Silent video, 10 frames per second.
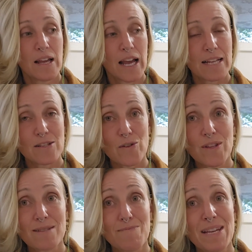And so
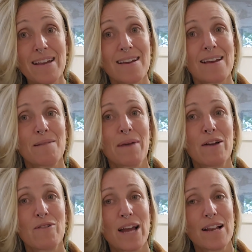this being in my
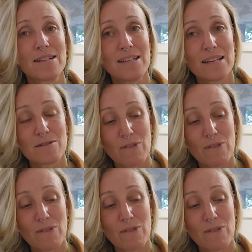reality has